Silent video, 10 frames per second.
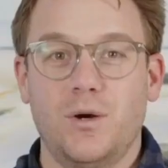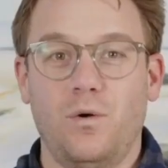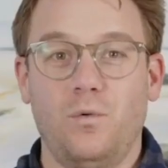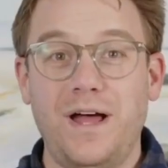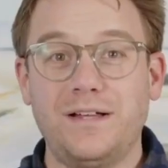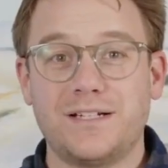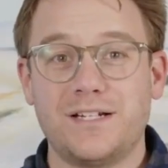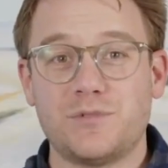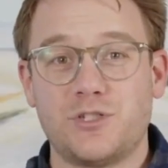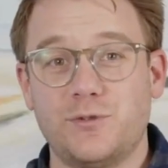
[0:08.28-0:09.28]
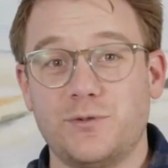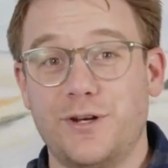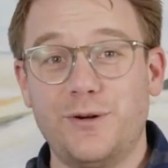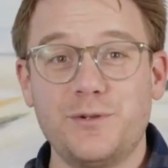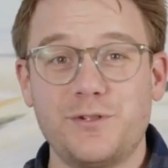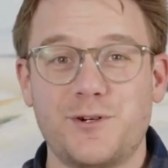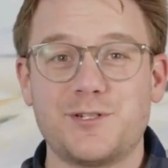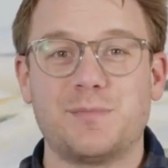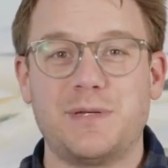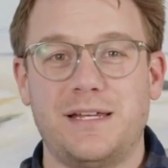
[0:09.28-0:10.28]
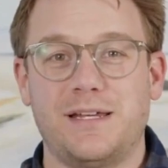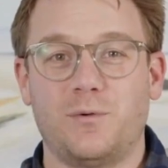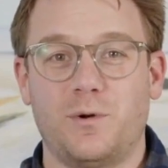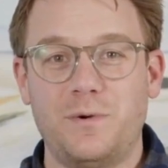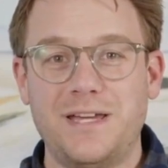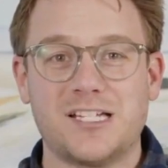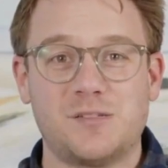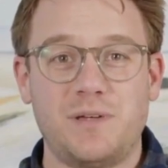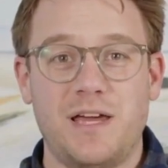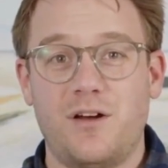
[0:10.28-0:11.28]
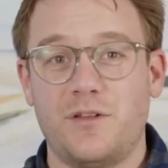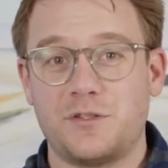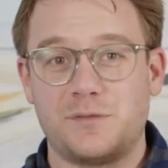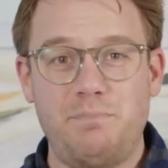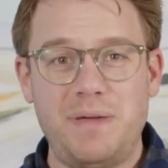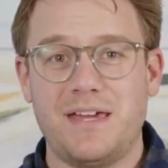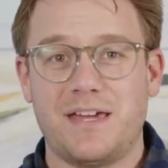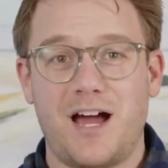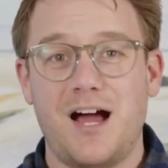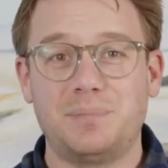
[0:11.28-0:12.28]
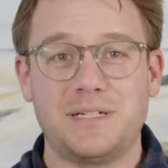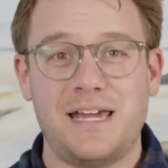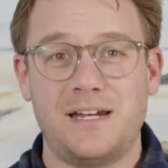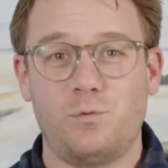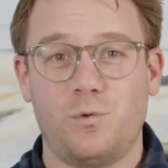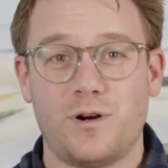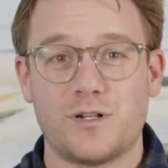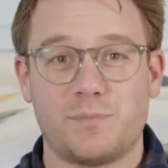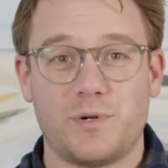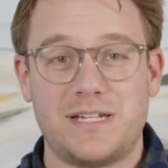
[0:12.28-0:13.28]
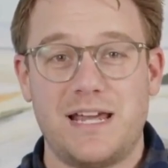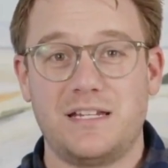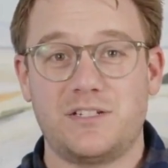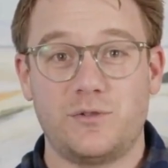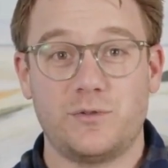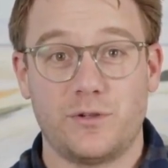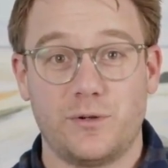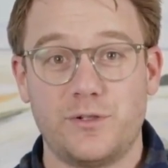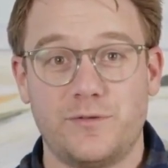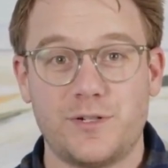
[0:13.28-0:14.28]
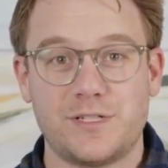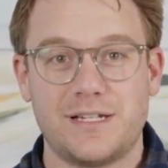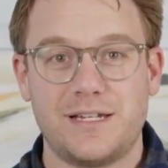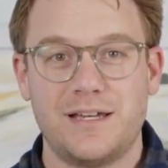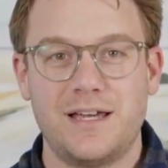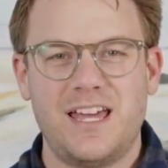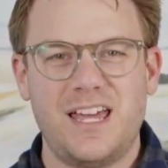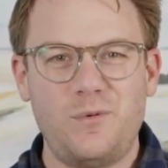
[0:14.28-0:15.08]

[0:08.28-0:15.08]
Welcome to Neurodiversopedia, where we explain all those big, complicated words pertaining to neurodiversity in